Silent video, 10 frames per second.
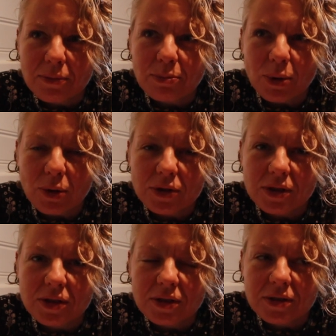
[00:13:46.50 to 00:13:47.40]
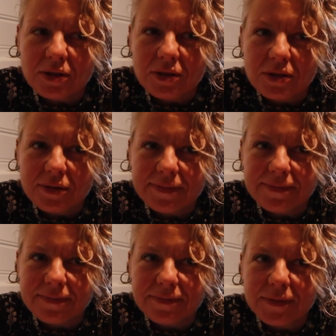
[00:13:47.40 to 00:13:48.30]
But,
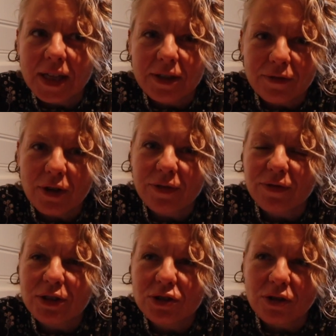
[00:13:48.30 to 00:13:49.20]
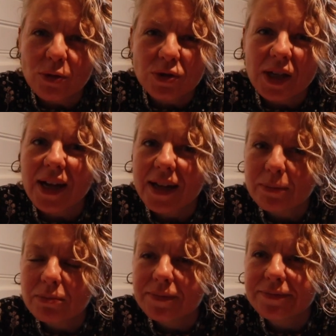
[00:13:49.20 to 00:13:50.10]
yeah, you've got to invest your own
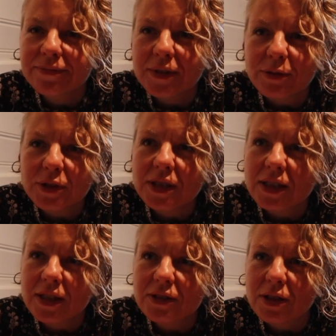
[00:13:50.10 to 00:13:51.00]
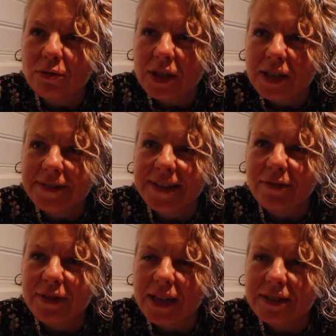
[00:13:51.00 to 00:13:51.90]
time. I would say that's the only
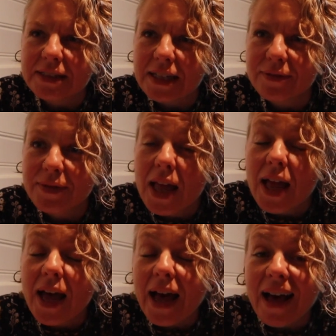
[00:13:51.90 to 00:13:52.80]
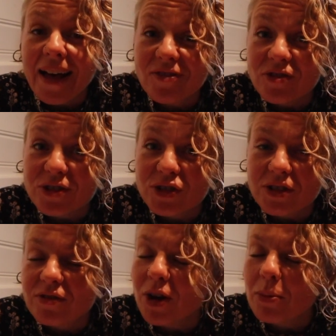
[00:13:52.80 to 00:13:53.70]
caveat, isn't it? And
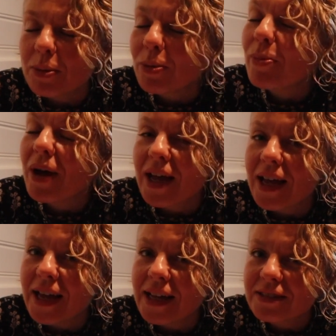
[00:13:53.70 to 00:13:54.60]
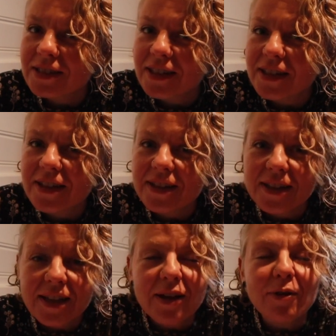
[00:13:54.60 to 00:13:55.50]
you've got to be prepared
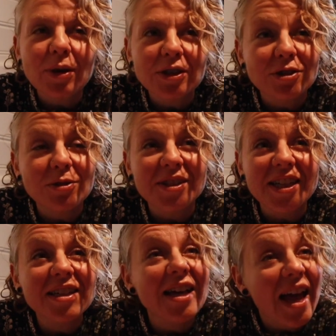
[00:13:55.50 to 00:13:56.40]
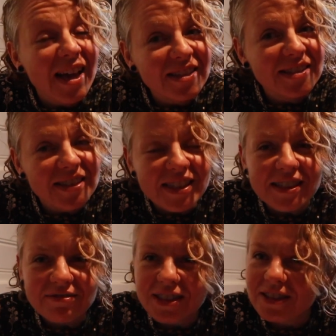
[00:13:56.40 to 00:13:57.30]
when you're doing the
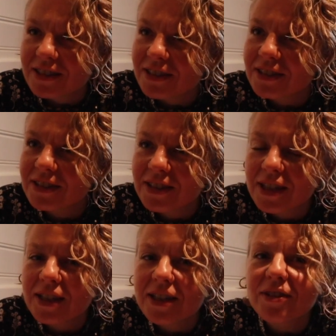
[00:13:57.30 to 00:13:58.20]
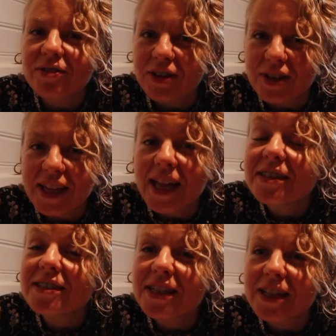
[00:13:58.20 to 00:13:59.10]
exterior that the
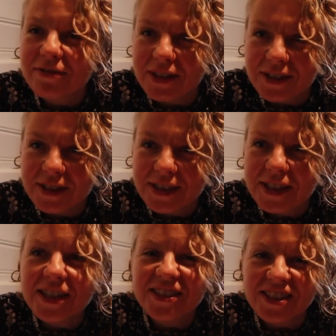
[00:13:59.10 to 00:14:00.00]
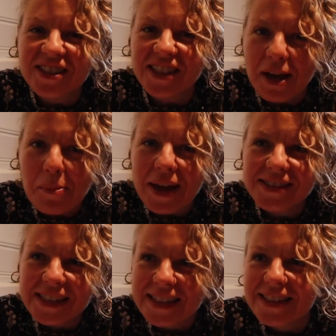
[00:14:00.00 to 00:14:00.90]
interior is going to get
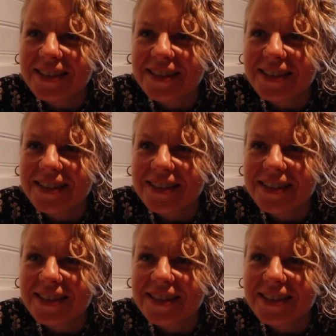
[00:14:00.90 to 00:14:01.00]
messy